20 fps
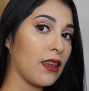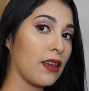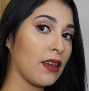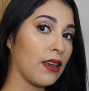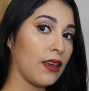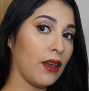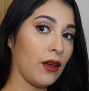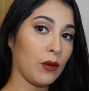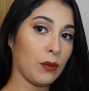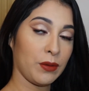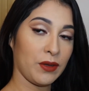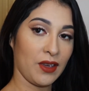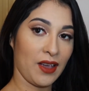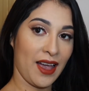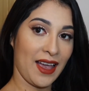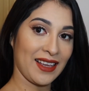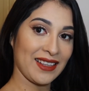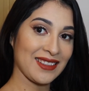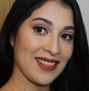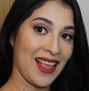I hope you
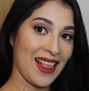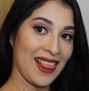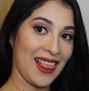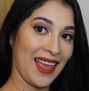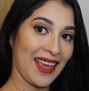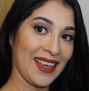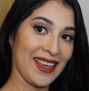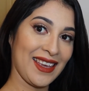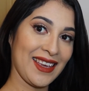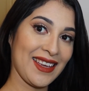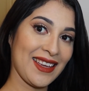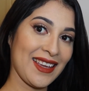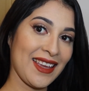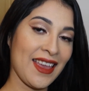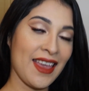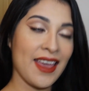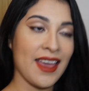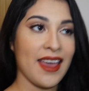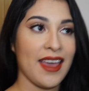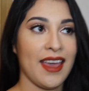guys like it,
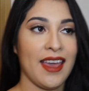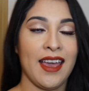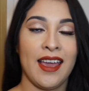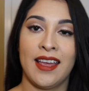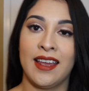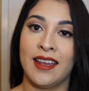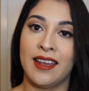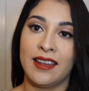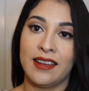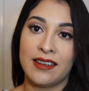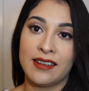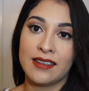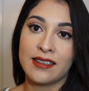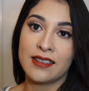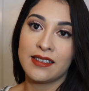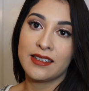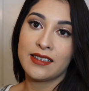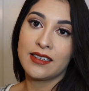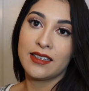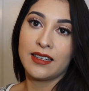
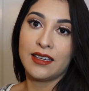and